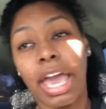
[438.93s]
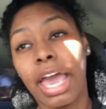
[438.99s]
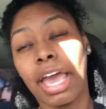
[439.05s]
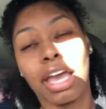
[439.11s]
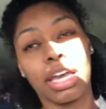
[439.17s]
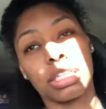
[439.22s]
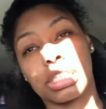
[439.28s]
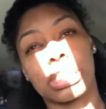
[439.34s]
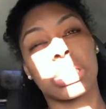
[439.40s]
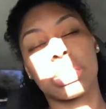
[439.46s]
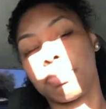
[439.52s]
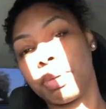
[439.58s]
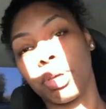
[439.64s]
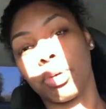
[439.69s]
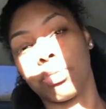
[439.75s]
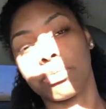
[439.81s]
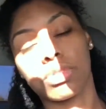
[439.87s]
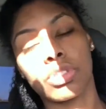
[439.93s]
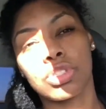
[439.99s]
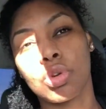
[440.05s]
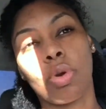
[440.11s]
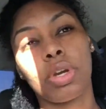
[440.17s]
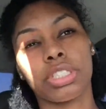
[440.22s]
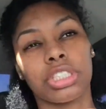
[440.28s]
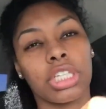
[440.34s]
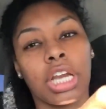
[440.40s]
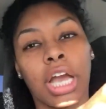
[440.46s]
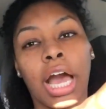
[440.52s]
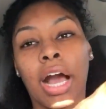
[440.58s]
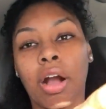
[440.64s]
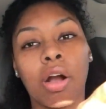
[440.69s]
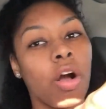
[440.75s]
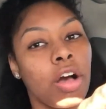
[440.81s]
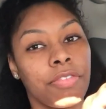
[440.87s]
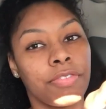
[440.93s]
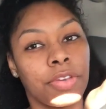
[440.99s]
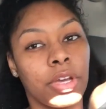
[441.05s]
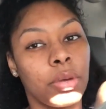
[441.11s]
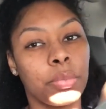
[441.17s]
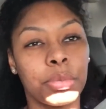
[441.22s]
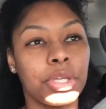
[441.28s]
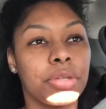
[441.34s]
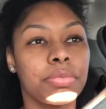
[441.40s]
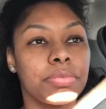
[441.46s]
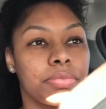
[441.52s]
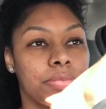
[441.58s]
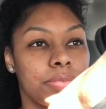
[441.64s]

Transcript: and just spilt scorching hot coffee on me?